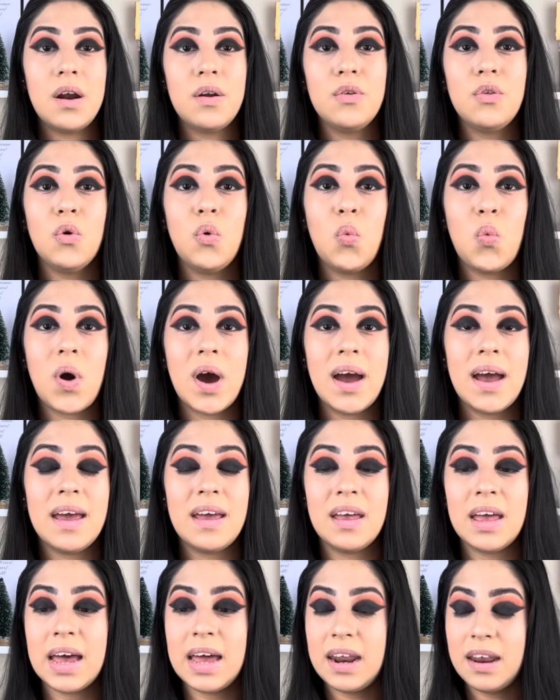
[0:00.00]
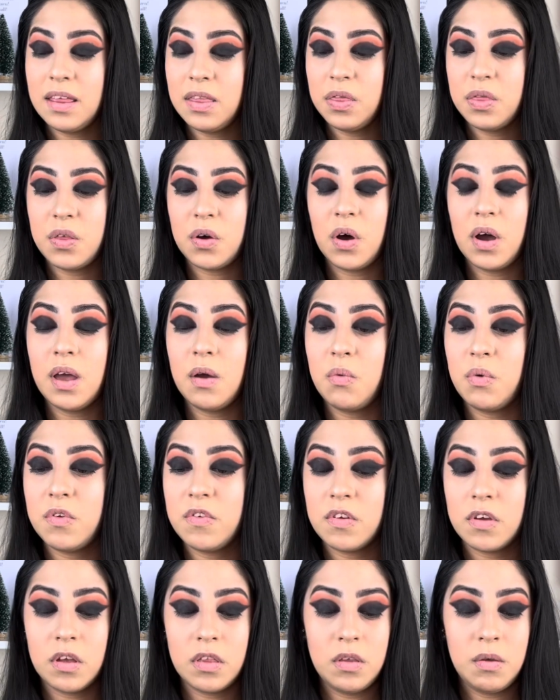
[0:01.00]
don't know why I didn't thought it was
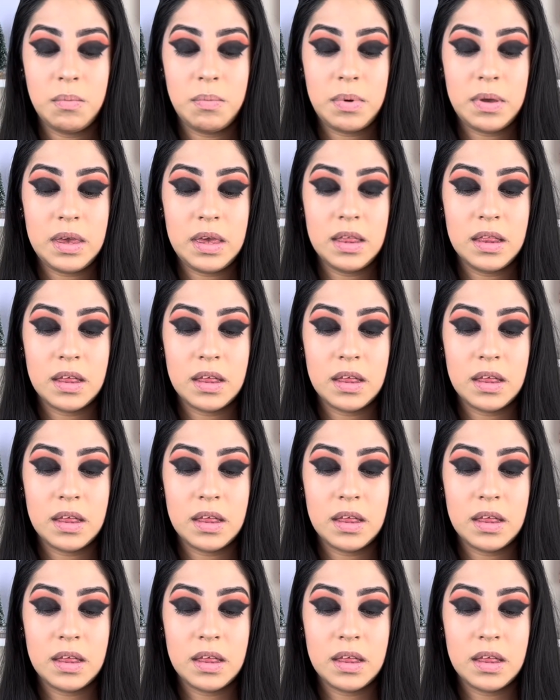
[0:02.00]
gonna be